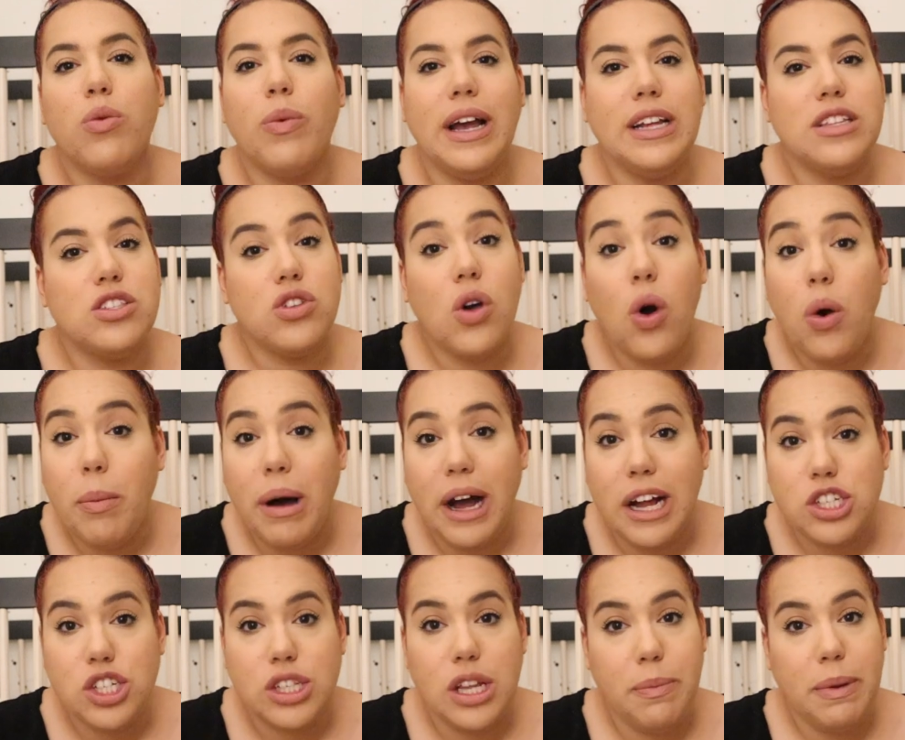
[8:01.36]
to write so
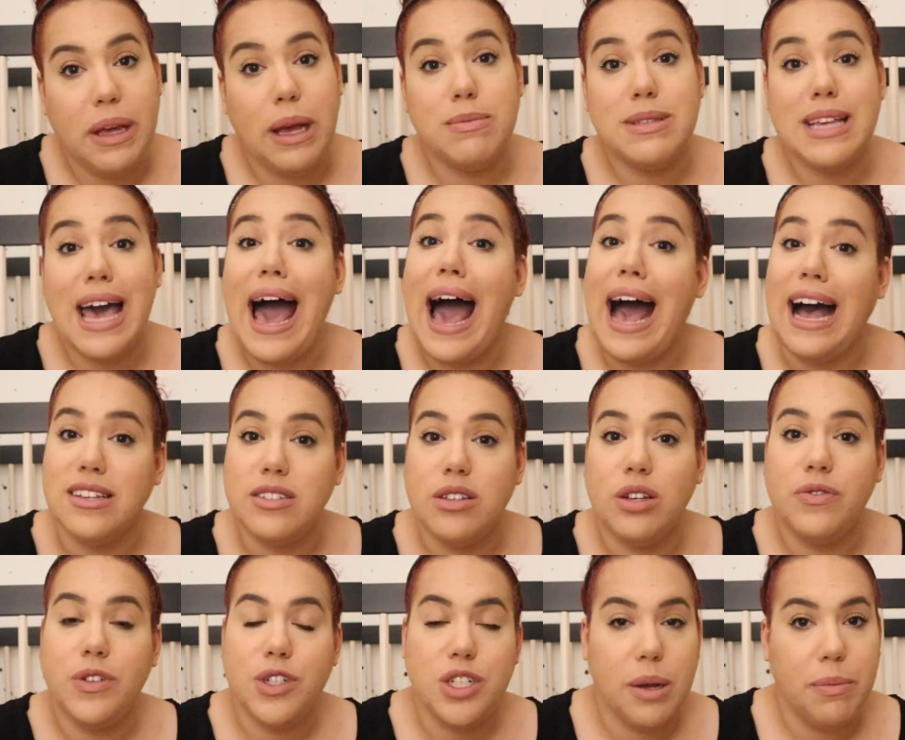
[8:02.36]
much that it becomes a
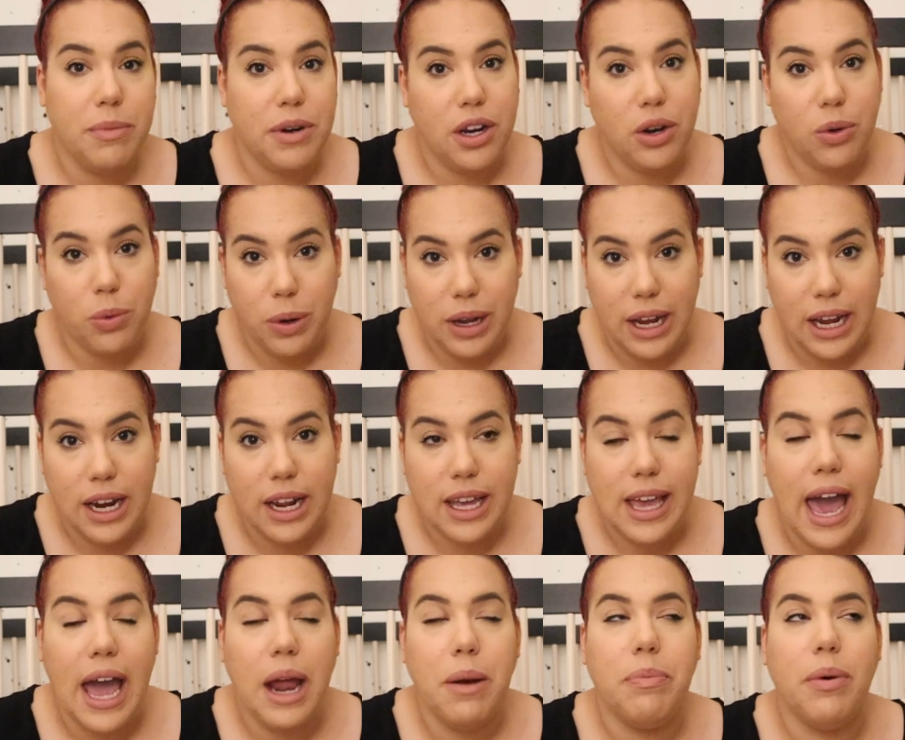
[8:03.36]
hassle for somebody to read
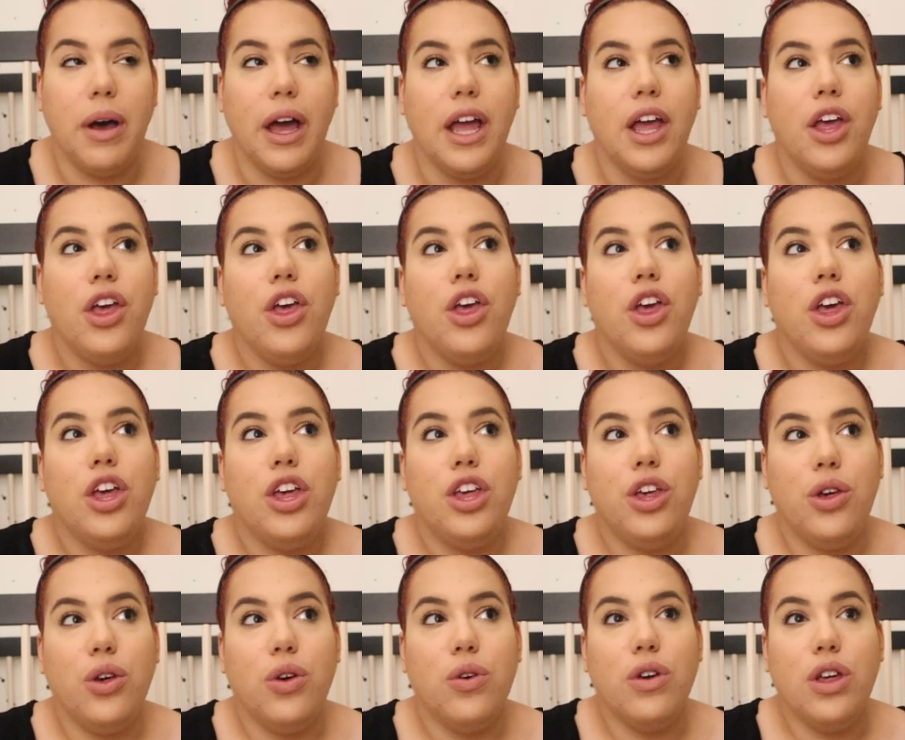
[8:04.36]
again, but
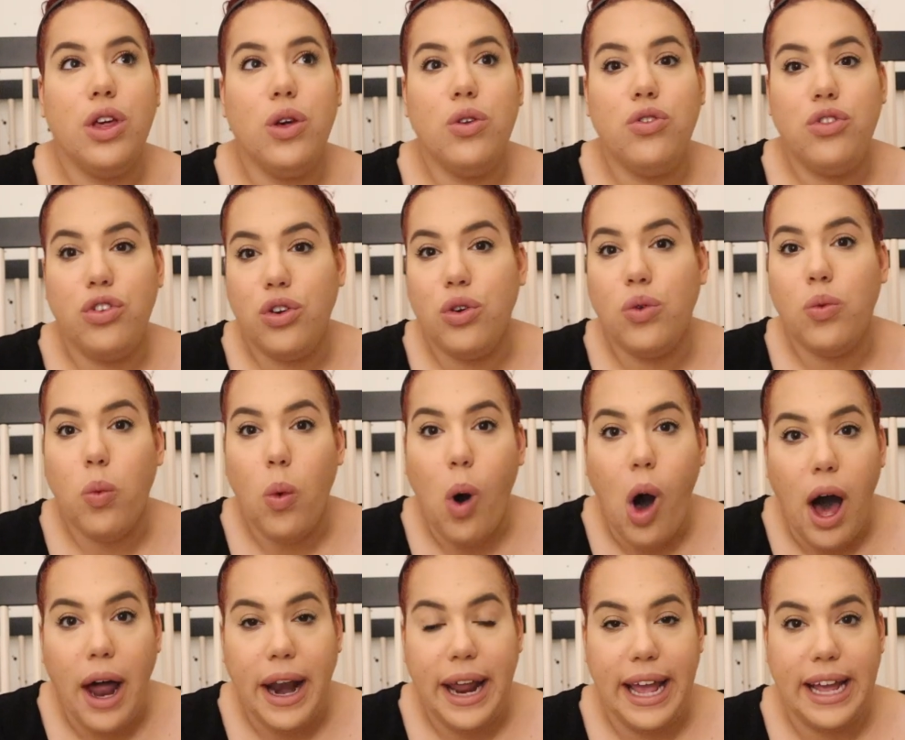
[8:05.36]
you do
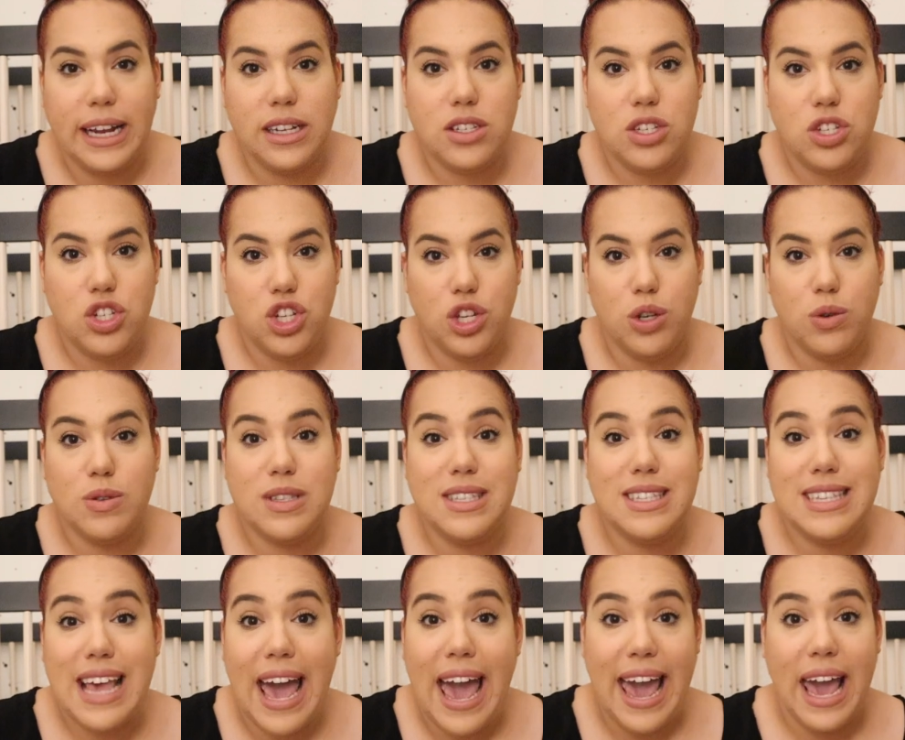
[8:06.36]
want it to
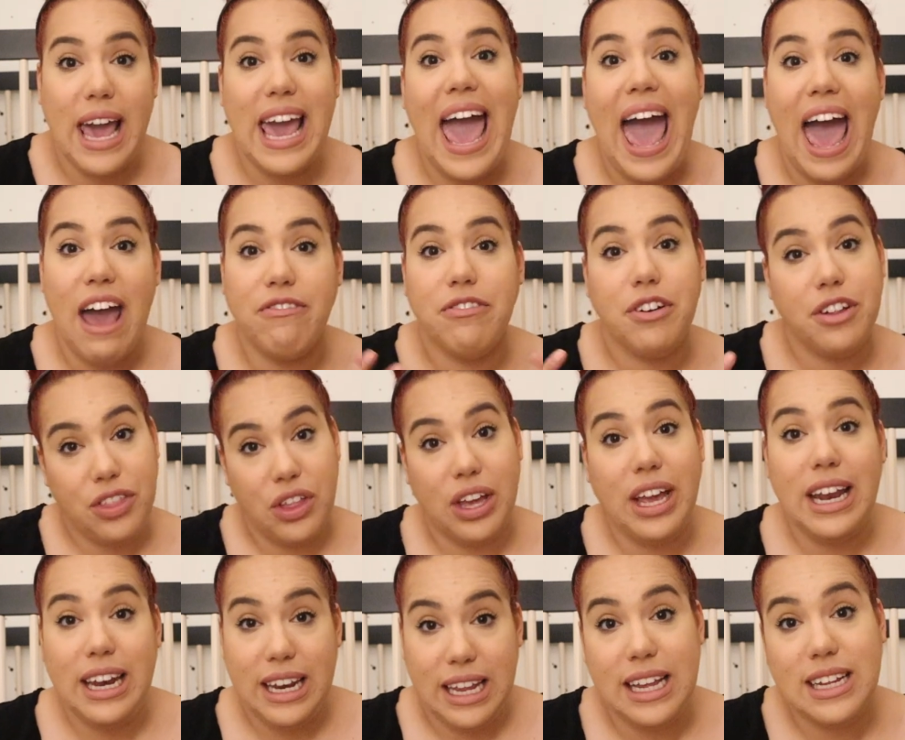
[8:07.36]
say everything
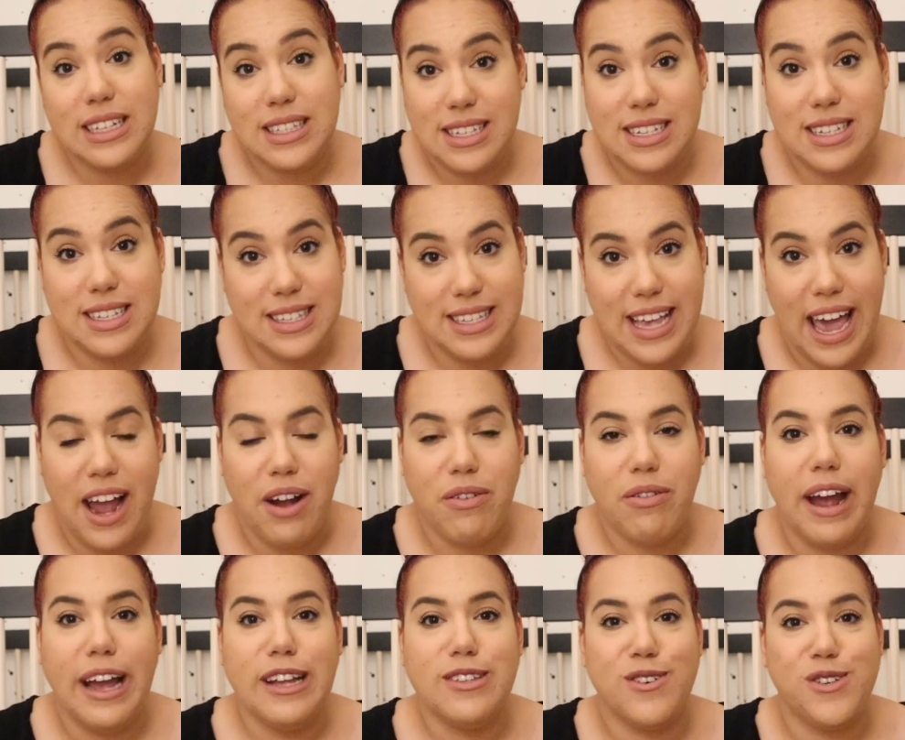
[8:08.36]
it needs to say, right?